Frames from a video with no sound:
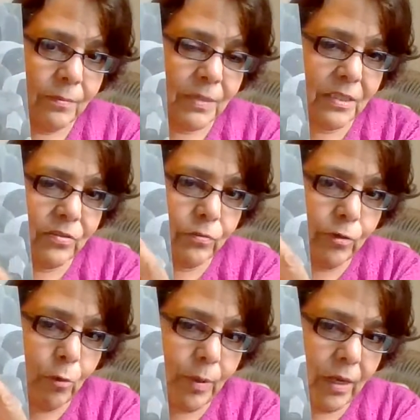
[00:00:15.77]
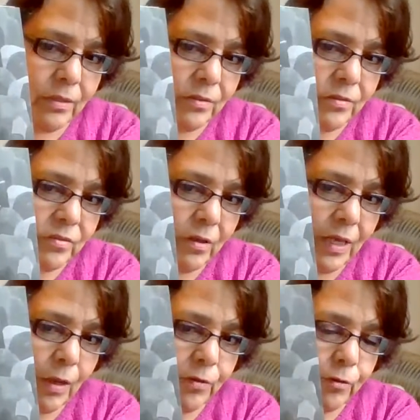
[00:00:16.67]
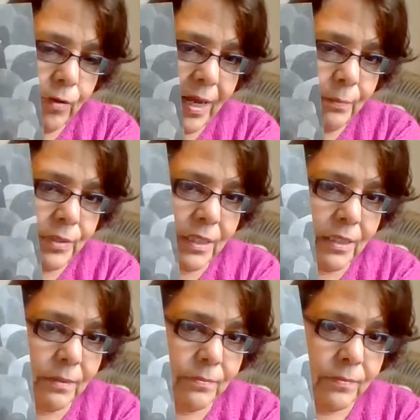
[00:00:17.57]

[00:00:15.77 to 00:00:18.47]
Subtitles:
because the robot saw how the crab did it.